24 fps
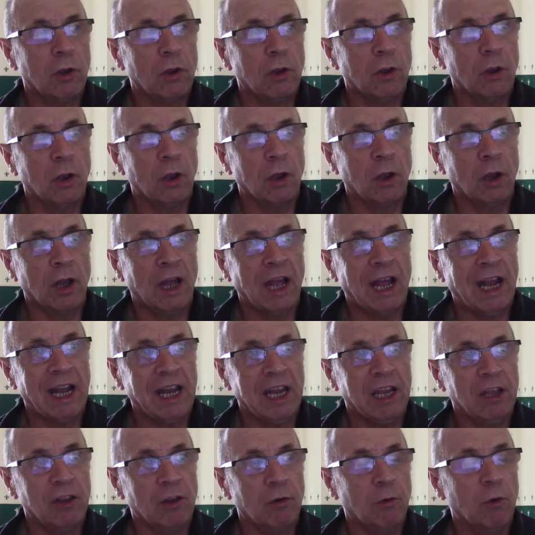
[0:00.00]

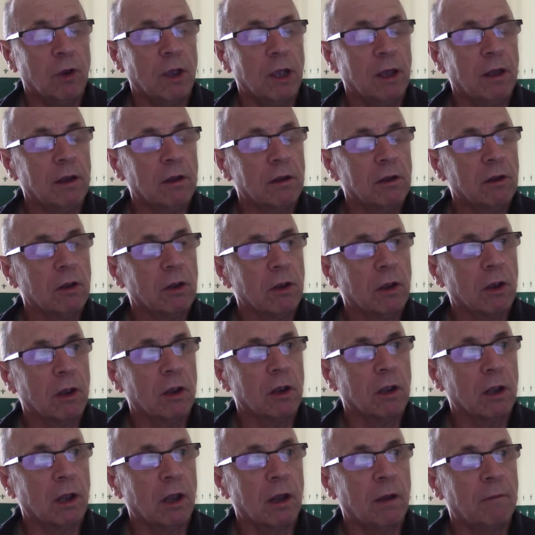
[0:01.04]
allele that we're
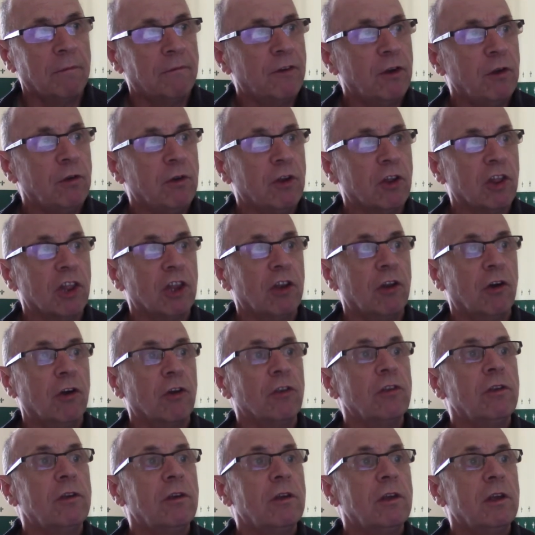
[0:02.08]
focusing
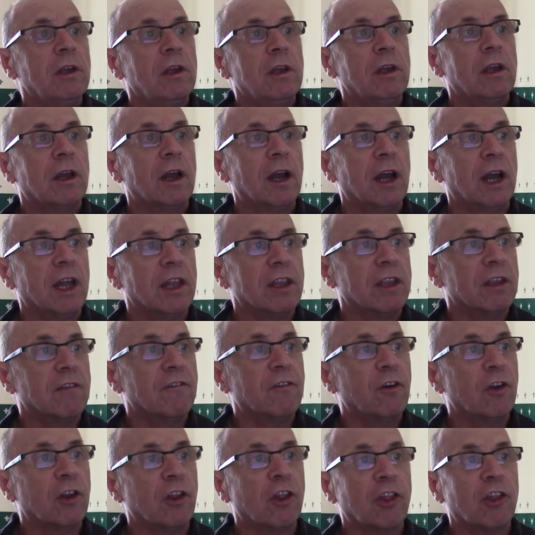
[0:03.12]
on, and it
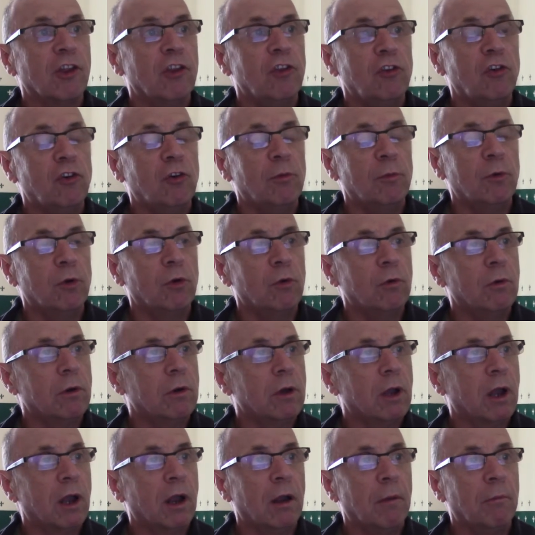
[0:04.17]
follows the normal
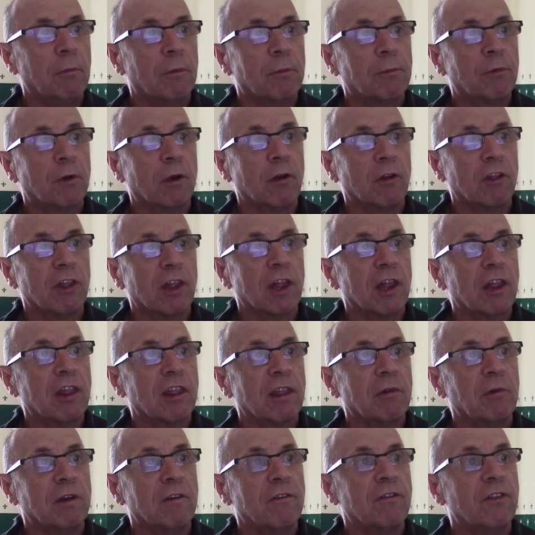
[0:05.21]
process,
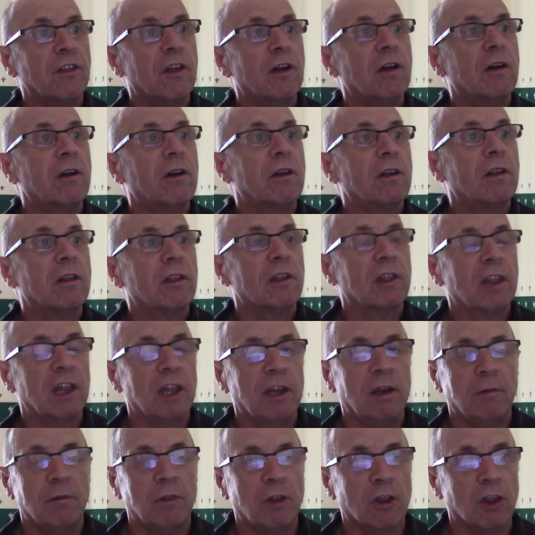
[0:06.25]
with the
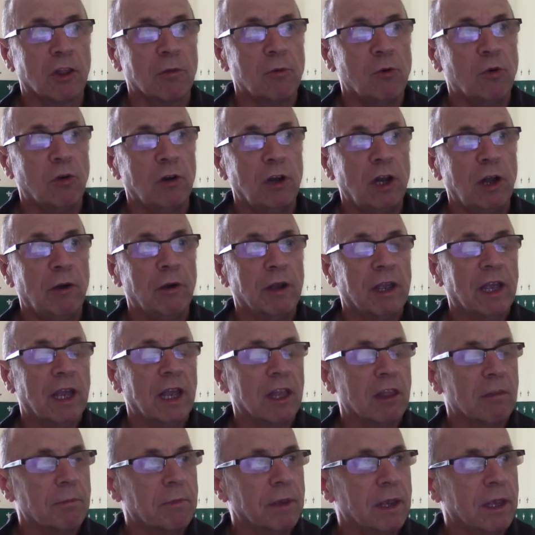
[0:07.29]
small
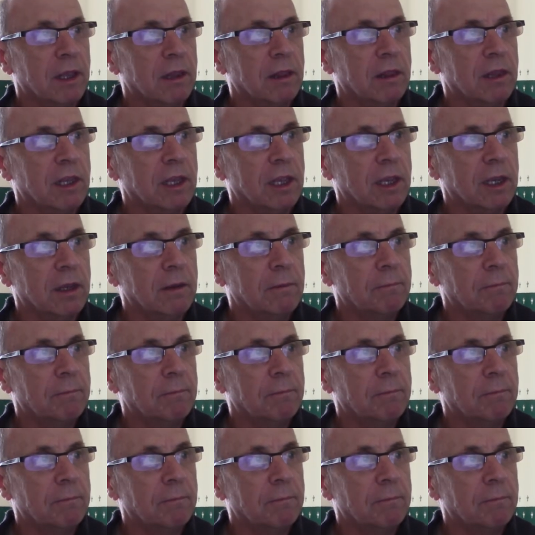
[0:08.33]
lowercase being the